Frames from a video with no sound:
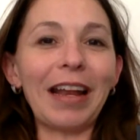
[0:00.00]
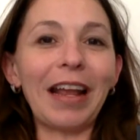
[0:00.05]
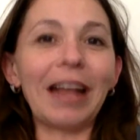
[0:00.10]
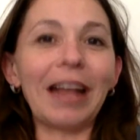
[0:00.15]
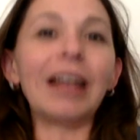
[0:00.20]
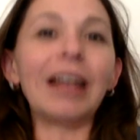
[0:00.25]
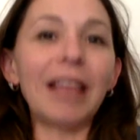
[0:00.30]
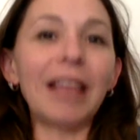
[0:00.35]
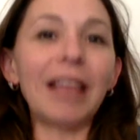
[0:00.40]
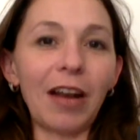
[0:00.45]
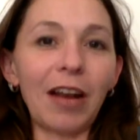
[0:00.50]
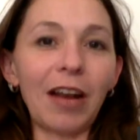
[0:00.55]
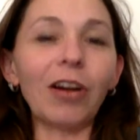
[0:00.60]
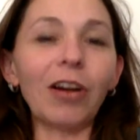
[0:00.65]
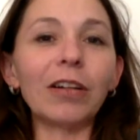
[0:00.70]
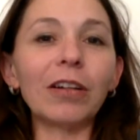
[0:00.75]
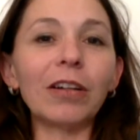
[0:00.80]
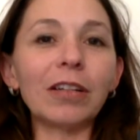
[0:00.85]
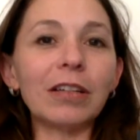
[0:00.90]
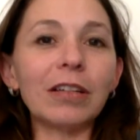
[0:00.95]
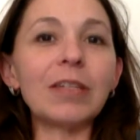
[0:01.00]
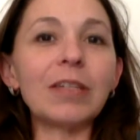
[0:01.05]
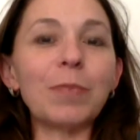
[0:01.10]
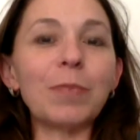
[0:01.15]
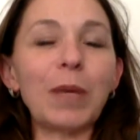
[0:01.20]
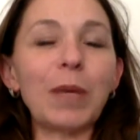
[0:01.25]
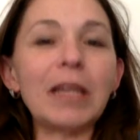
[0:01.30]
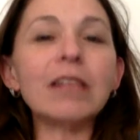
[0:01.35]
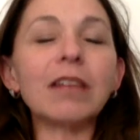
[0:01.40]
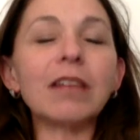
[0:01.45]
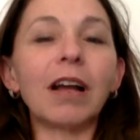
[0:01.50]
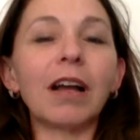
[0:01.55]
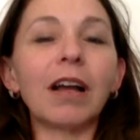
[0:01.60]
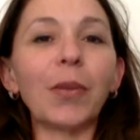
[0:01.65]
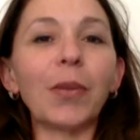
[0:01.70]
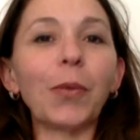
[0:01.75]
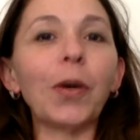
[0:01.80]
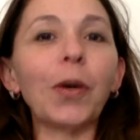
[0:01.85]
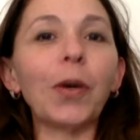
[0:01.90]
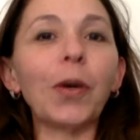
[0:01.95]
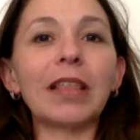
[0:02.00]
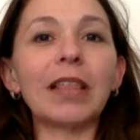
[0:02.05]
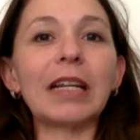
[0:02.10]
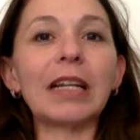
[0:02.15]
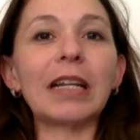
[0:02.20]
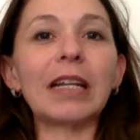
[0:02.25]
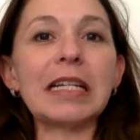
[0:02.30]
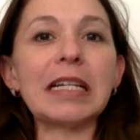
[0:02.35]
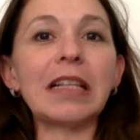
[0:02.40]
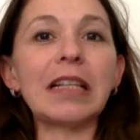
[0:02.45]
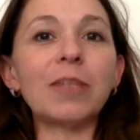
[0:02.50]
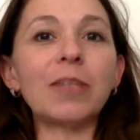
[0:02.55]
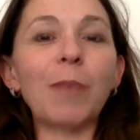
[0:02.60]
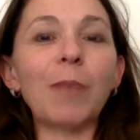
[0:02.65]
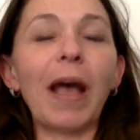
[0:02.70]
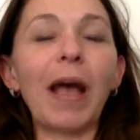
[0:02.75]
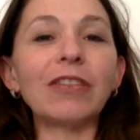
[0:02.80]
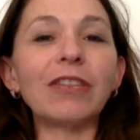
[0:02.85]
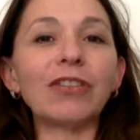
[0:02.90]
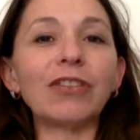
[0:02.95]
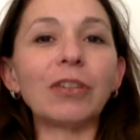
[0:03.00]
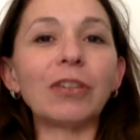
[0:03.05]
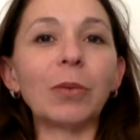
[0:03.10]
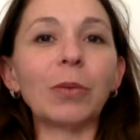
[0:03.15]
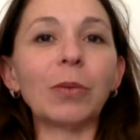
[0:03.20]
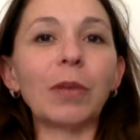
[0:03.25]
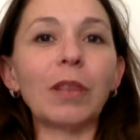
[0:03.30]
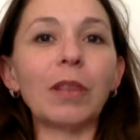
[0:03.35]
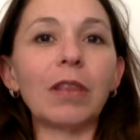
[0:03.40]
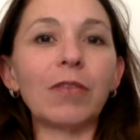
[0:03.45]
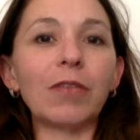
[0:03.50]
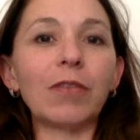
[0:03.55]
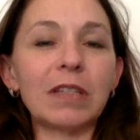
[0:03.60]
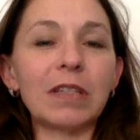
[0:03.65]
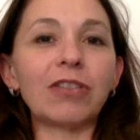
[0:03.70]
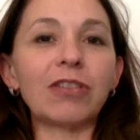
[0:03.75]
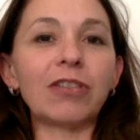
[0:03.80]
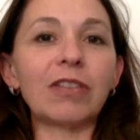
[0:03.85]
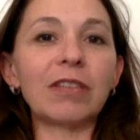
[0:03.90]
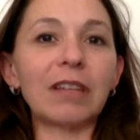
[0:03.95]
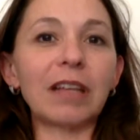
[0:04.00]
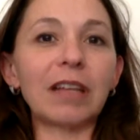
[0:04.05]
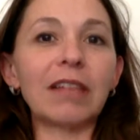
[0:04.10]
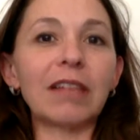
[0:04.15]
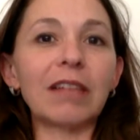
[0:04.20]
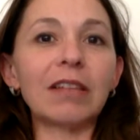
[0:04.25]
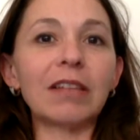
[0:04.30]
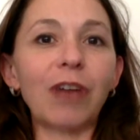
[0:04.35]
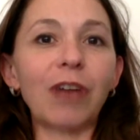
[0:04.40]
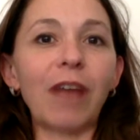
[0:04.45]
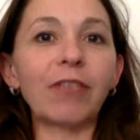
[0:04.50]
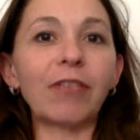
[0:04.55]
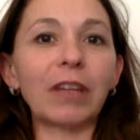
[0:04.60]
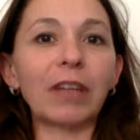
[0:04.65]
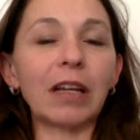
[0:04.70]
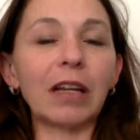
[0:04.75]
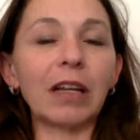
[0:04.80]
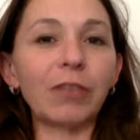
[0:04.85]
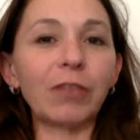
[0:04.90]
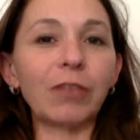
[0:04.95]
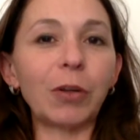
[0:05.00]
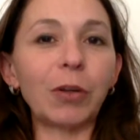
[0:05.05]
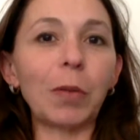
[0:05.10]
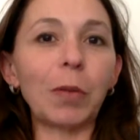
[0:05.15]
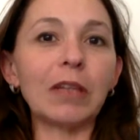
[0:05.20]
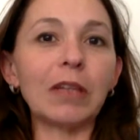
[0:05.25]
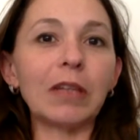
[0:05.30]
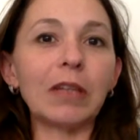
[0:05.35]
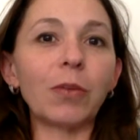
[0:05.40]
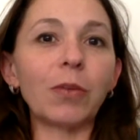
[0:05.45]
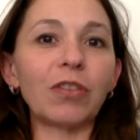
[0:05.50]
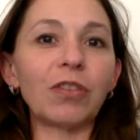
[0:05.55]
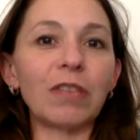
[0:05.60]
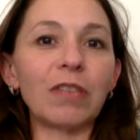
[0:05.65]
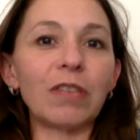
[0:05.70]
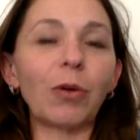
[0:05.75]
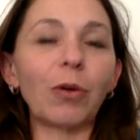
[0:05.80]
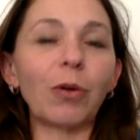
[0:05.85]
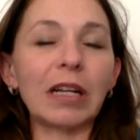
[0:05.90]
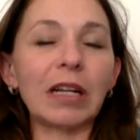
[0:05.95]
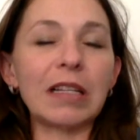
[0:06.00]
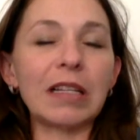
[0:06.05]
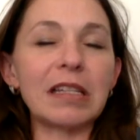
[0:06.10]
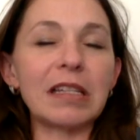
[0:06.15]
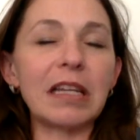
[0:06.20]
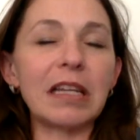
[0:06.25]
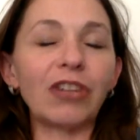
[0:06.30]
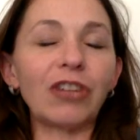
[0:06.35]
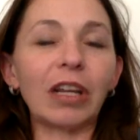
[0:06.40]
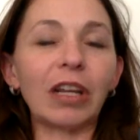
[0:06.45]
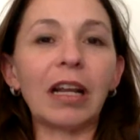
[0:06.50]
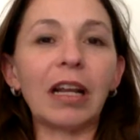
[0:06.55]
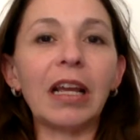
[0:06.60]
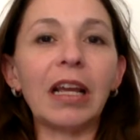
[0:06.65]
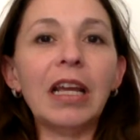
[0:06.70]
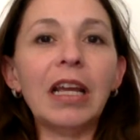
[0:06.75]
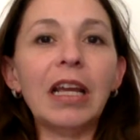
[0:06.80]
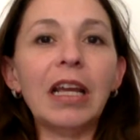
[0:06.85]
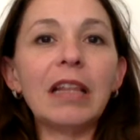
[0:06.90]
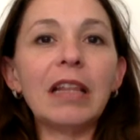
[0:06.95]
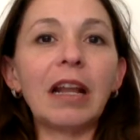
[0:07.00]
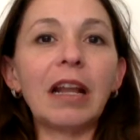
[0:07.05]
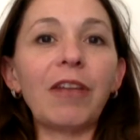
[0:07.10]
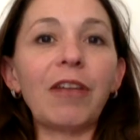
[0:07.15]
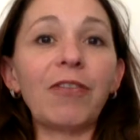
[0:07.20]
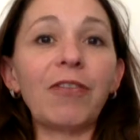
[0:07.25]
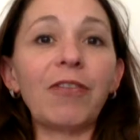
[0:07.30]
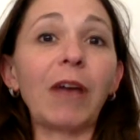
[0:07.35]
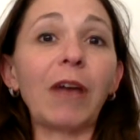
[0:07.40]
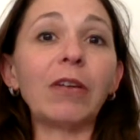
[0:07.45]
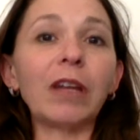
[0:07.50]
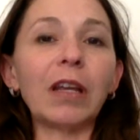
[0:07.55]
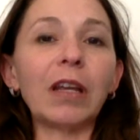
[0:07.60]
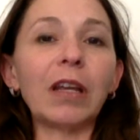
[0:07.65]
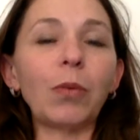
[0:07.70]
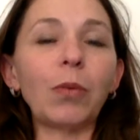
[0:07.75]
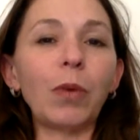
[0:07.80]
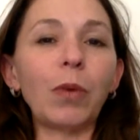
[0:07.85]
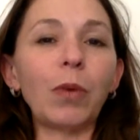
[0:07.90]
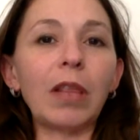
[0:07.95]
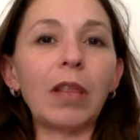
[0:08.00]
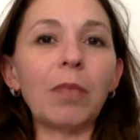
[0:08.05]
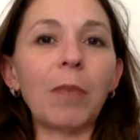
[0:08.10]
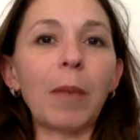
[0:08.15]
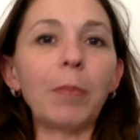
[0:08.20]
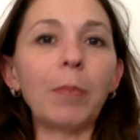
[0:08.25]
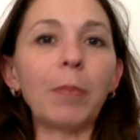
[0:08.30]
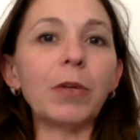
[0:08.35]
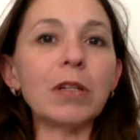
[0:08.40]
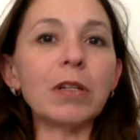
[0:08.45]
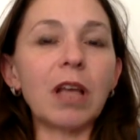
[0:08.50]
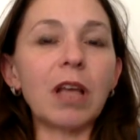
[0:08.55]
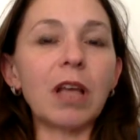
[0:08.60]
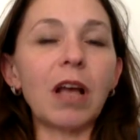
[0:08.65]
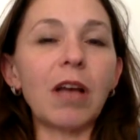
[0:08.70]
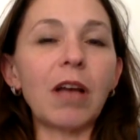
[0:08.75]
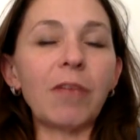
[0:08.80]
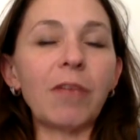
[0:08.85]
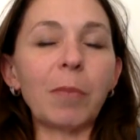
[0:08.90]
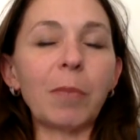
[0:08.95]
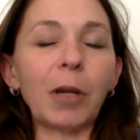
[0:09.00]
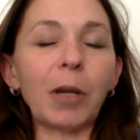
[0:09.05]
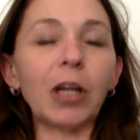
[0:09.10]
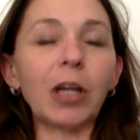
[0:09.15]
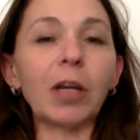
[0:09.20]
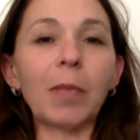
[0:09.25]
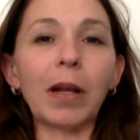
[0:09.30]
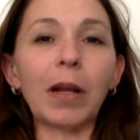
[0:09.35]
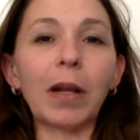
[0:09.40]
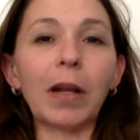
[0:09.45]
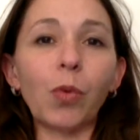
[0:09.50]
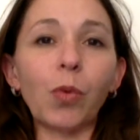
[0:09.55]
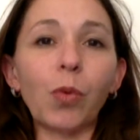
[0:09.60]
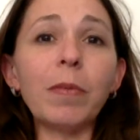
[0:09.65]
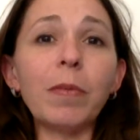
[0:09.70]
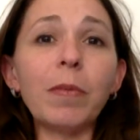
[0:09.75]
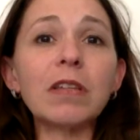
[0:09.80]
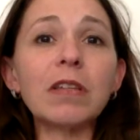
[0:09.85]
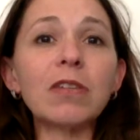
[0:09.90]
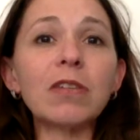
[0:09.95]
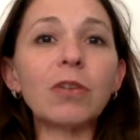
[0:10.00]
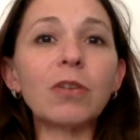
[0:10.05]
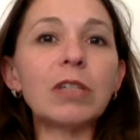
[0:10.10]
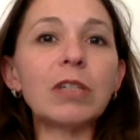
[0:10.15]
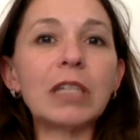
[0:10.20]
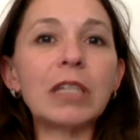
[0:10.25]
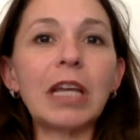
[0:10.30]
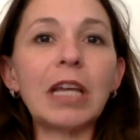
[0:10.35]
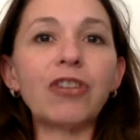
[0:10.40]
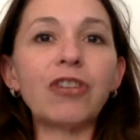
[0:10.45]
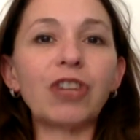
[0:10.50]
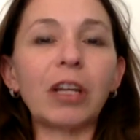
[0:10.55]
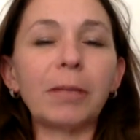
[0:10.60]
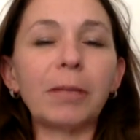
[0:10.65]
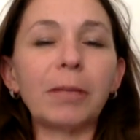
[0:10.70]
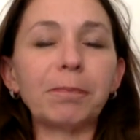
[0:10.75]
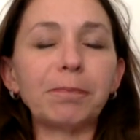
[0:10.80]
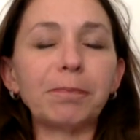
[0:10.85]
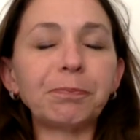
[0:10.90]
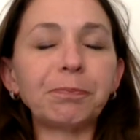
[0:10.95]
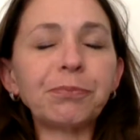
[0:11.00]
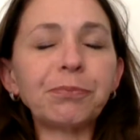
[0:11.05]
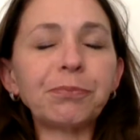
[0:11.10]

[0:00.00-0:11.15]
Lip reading: And that article is based on the work that I did this past year with the Physicians Against the Trafficking of Humans, which is the organization that I founded with members of American Medical Women's Association,